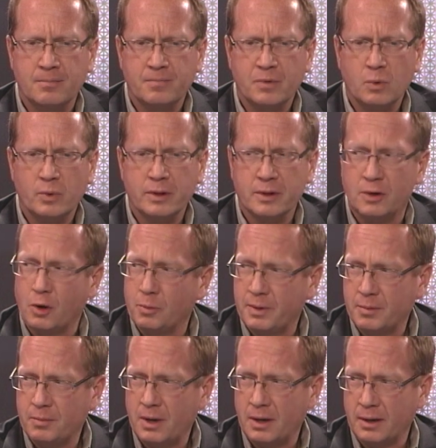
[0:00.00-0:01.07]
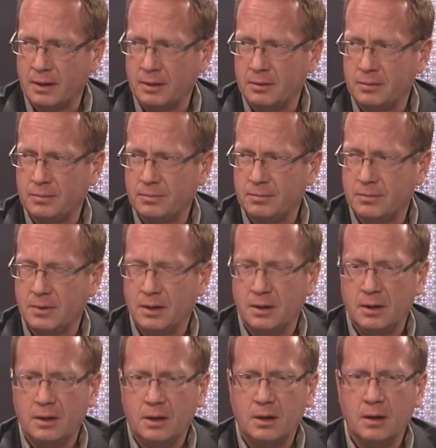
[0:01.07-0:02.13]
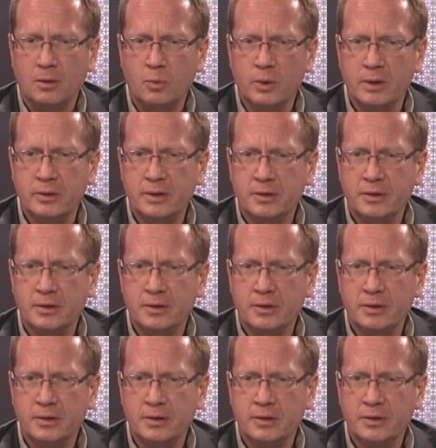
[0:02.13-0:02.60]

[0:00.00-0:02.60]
with an open mind, willing